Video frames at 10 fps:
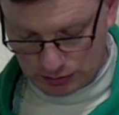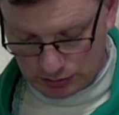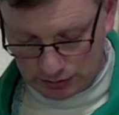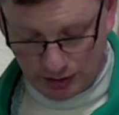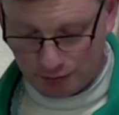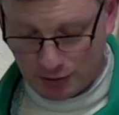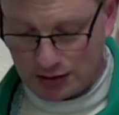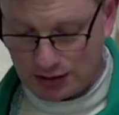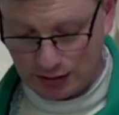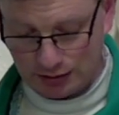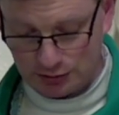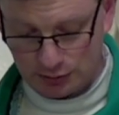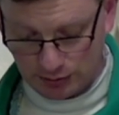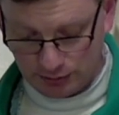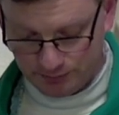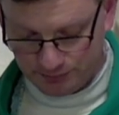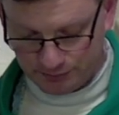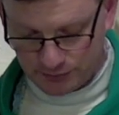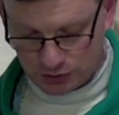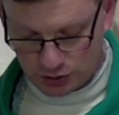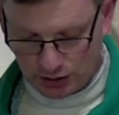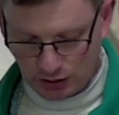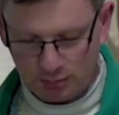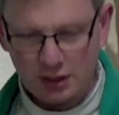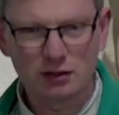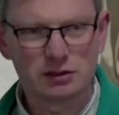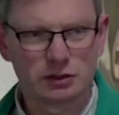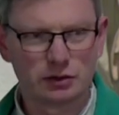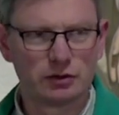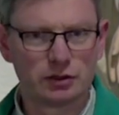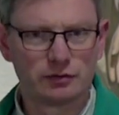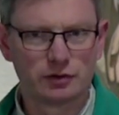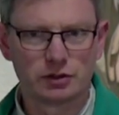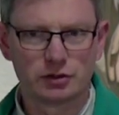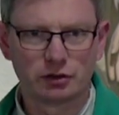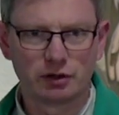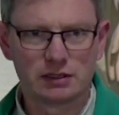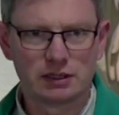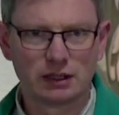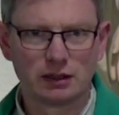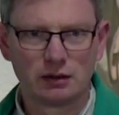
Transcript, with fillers: And they have many cattle as well. Should I not be concerned for such a great city?"